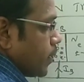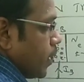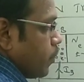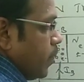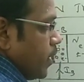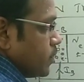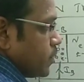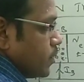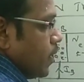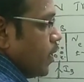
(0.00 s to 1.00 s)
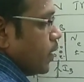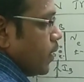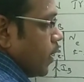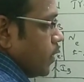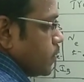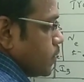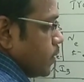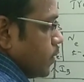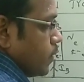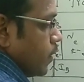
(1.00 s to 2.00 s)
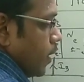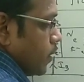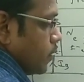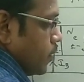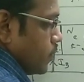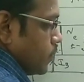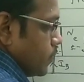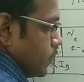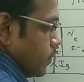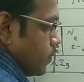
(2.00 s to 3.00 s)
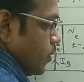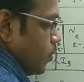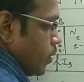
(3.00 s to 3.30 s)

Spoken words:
Collector base, that is like this.